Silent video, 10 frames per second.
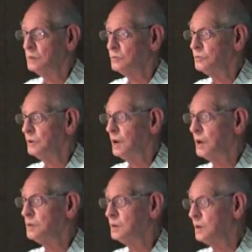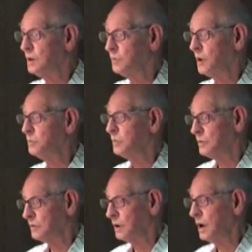she had to keep up with
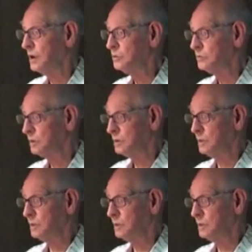her housework